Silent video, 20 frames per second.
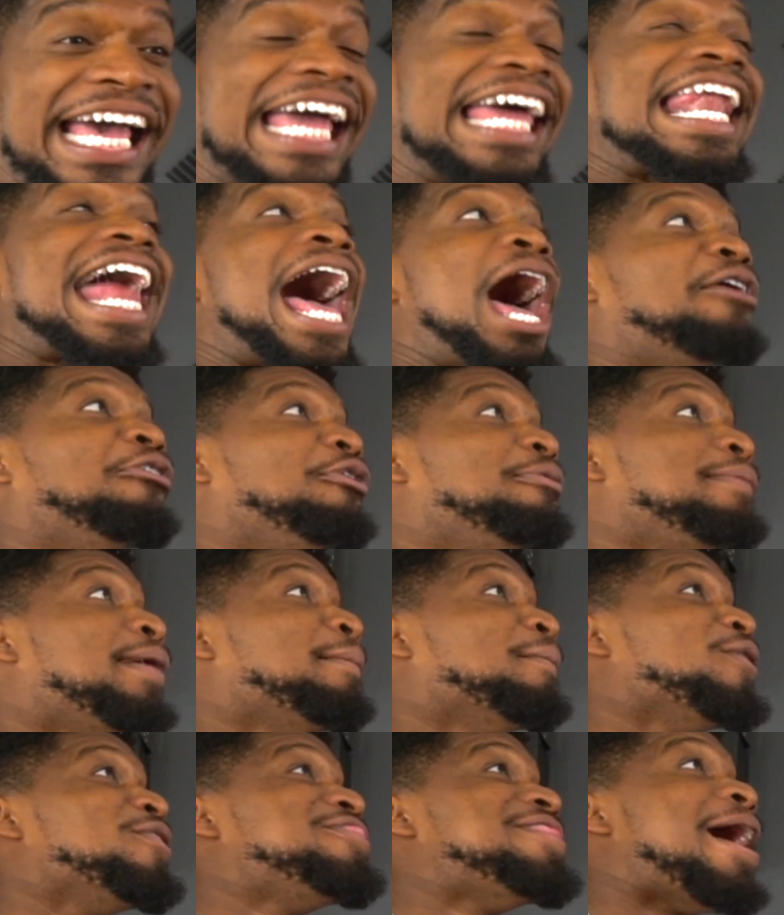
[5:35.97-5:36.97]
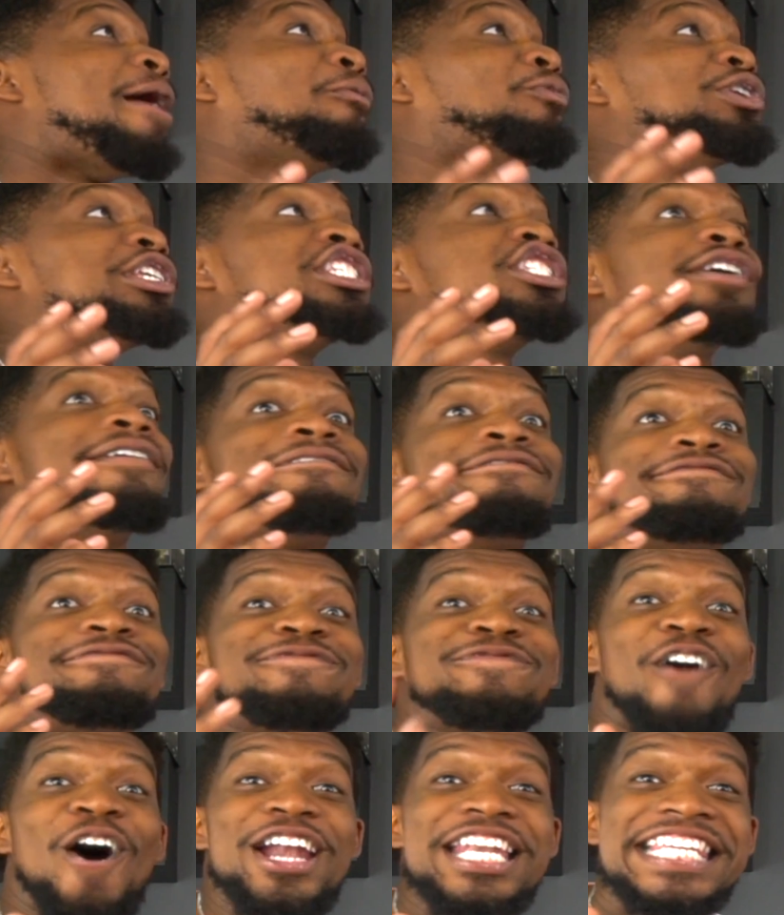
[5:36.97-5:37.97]
And I remember that was the
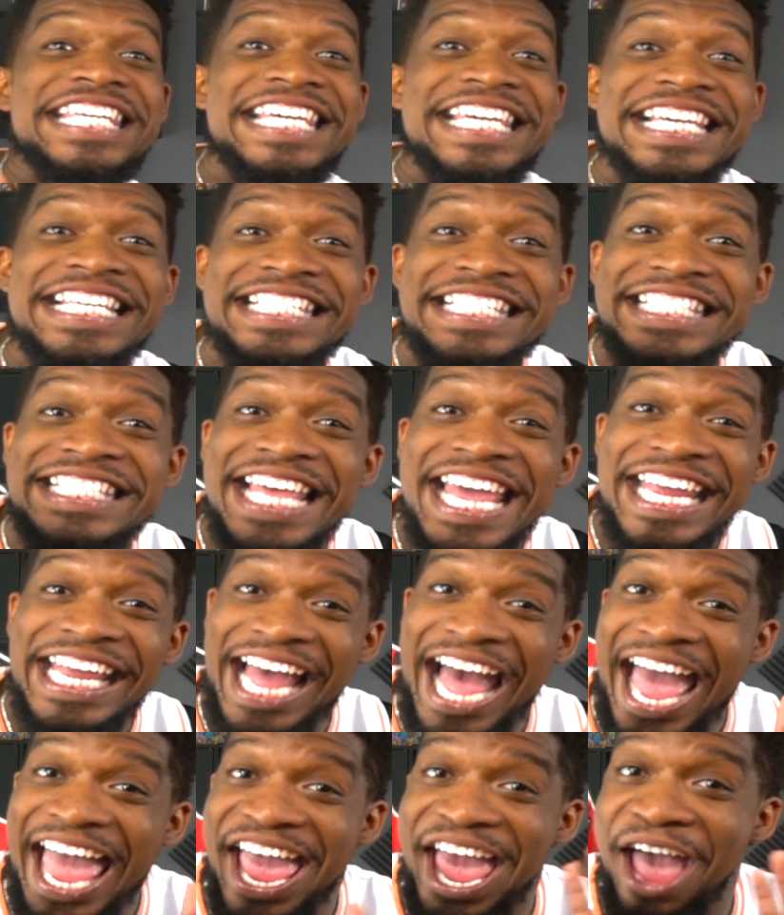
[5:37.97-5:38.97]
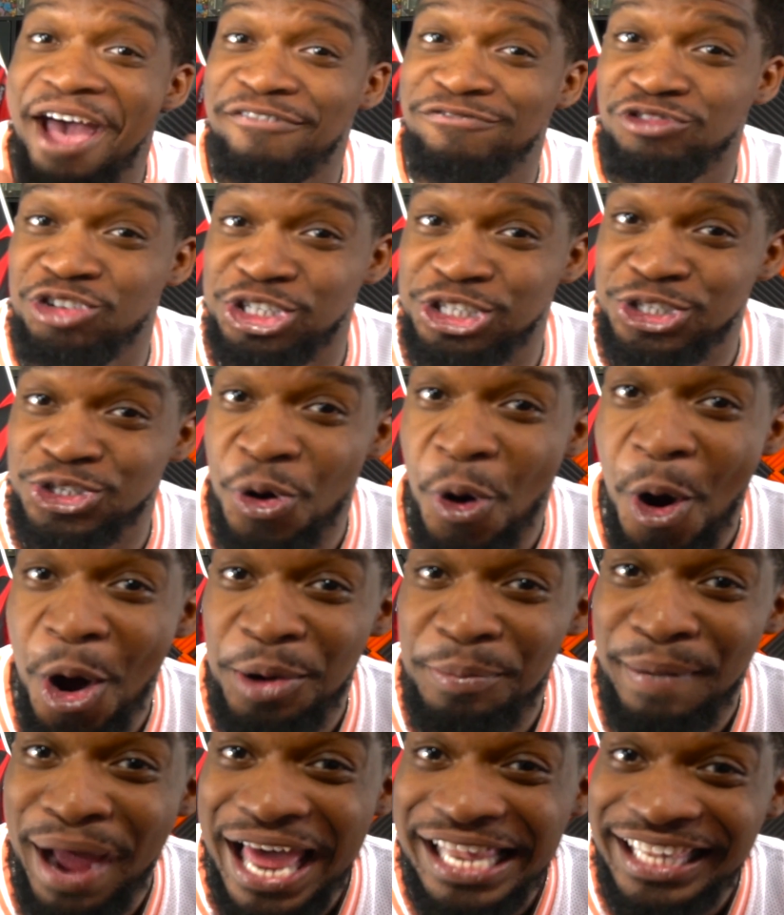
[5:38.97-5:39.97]
funniest thing I ever saw
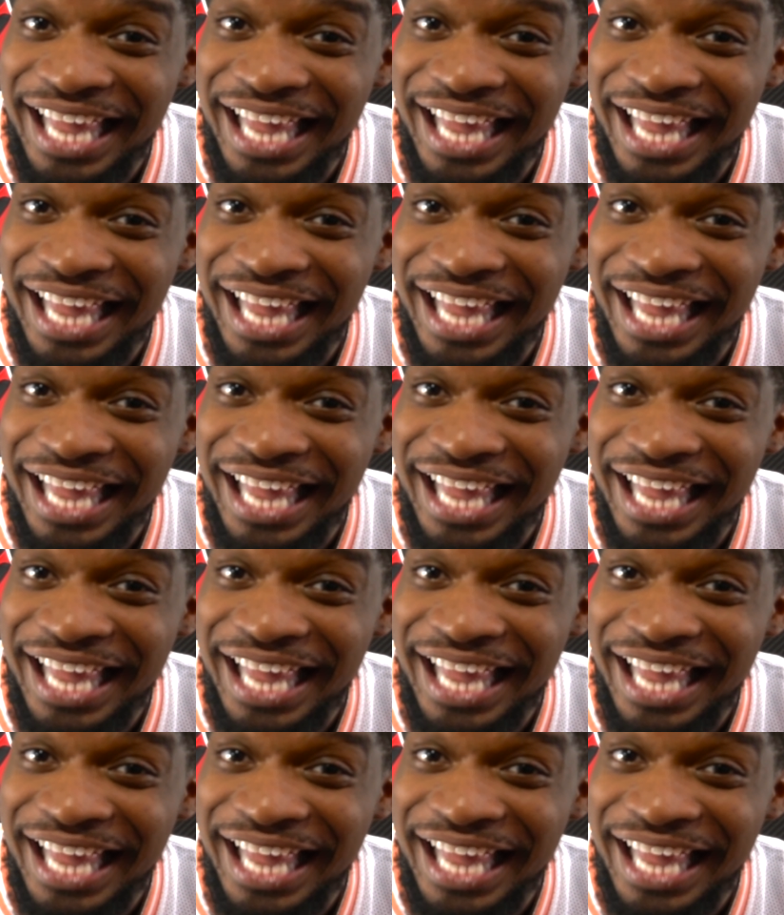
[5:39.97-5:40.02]
in my